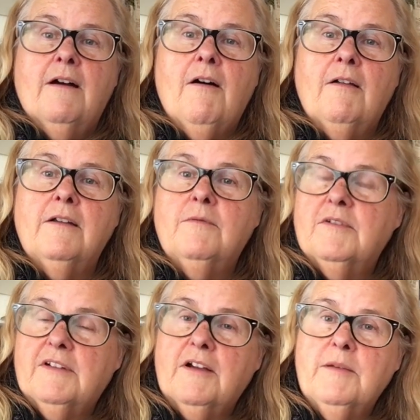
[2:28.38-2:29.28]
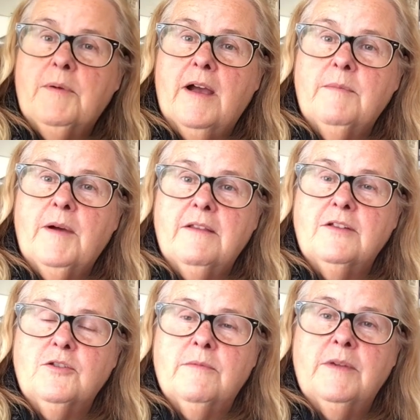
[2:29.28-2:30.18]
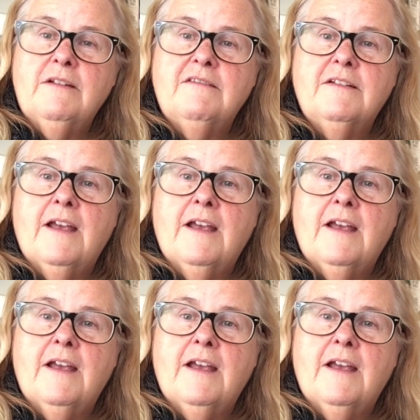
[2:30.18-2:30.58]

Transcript: Holland was occupied by the Germans,